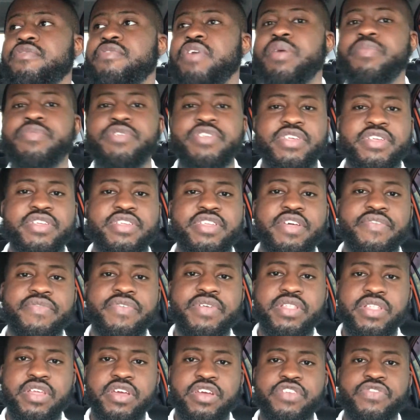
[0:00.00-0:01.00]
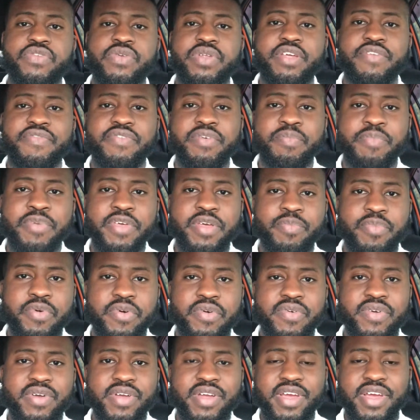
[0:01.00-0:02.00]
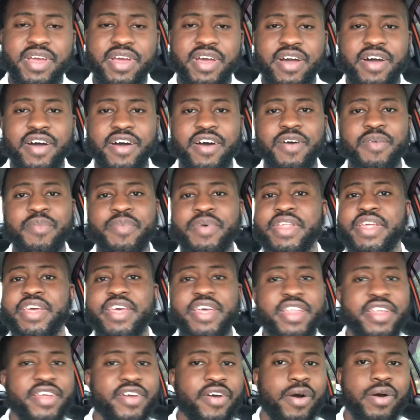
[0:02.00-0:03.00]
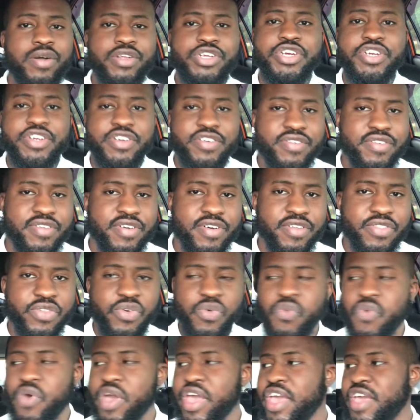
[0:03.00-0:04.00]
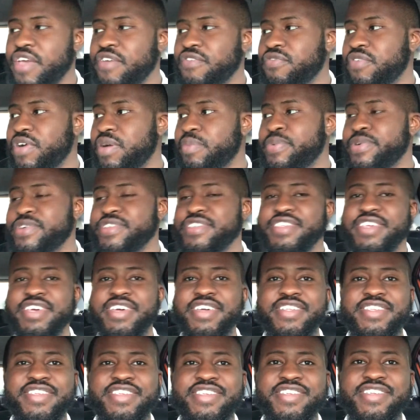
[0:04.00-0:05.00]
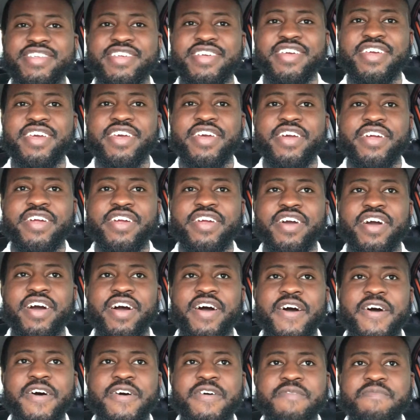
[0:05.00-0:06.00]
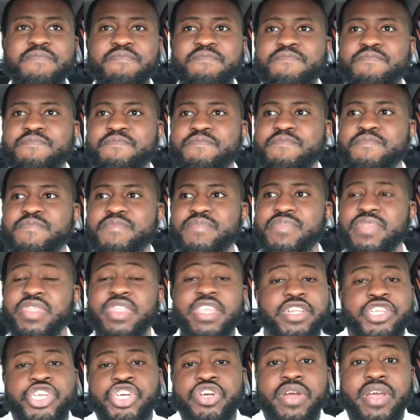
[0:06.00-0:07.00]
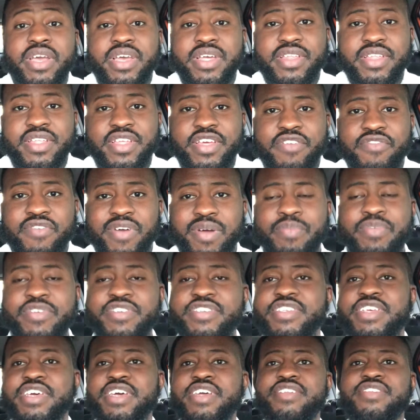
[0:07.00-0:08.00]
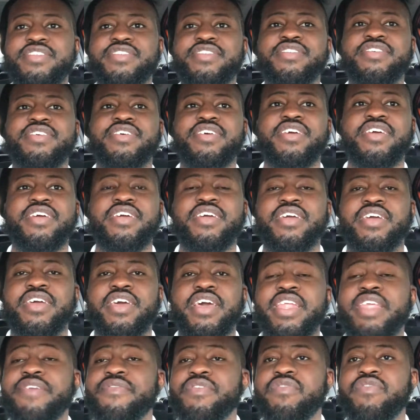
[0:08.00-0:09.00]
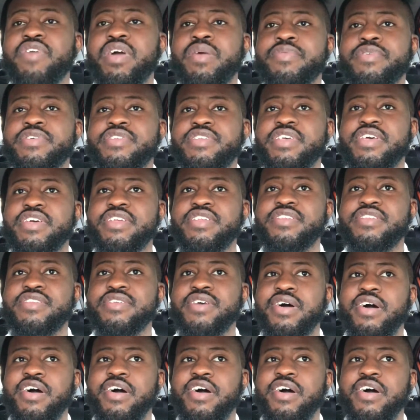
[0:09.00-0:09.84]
represents different things for different people, but in culture, you know, the wave represents the trend. It even represents